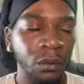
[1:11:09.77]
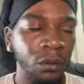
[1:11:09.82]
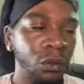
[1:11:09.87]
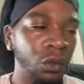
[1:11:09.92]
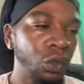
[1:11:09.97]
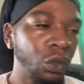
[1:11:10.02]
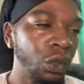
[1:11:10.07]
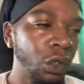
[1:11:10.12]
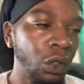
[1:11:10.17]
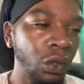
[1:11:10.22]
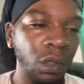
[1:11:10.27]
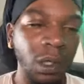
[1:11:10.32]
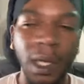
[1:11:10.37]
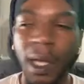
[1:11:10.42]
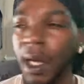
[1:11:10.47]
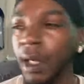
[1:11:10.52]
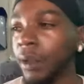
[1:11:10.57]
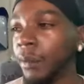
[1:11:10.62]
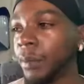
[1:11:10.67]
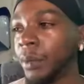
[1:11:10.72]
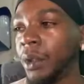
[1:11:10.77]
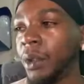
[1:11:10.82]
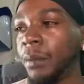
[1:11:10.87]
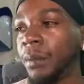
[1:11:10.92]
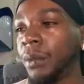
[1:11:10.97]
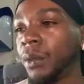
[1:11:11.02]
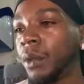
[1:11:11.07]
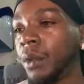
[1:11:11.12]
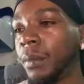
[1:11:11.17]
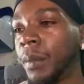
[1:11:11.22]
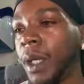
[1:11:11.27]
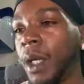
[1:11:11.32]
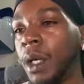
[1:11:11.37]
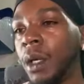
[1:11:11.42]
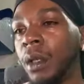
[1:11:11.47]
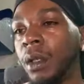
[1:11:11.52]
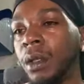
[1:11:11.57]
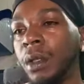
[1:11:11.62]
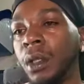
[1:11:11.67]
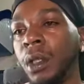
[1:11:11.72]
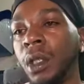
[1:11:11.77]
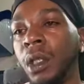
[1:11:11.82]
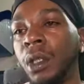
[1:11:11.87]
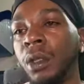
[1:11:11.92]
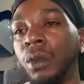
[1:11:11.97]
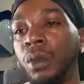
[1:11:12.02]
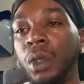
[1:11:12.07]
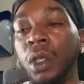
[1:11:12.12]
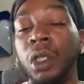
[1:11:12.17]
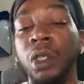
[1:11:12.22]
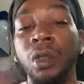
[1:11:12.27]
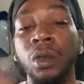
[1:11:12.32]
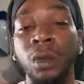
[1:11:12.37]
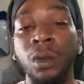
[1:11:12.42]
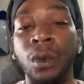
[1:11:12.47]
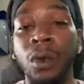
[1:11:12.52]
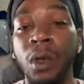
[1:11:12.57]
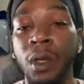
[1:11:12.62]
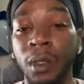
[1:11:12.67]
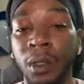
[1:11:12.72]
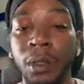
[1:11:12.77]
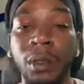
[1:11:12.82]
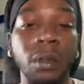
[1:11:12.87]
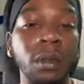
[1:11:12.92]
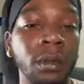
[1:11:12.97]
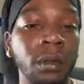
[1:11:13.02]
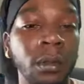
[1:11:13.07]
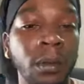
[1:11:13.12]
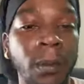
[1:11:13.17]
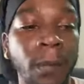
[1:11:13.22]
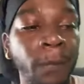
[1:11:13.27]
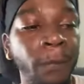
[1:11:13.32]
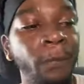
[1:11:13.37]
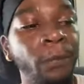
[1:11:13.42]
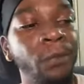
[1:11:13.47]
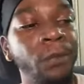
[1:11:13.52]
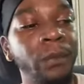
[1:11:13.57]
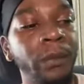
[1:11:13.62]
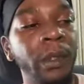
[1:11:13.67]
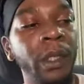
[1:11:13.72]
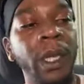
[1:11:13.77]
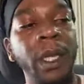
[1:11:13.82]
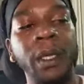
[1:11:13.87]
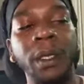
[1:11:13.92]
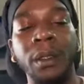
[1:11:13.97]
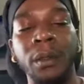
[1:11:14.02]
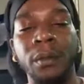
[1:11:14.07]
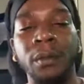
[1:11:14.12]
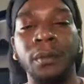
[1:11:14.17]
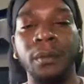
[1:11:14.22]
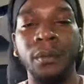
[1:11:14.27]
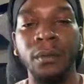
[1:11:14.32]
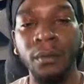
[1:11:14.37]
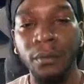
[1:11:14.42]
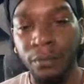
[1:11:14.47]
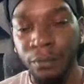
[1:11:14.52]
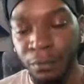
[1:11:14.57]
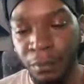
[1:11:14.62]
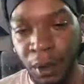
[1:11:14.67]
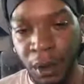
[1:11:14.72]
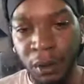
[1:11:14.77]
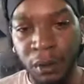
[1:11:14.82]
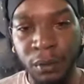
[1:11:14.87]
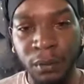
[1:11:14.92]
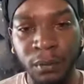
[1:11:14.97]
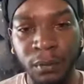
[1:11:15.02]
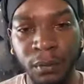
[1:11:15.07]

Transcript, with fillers: You don't lie to people about what you want to do. Like me,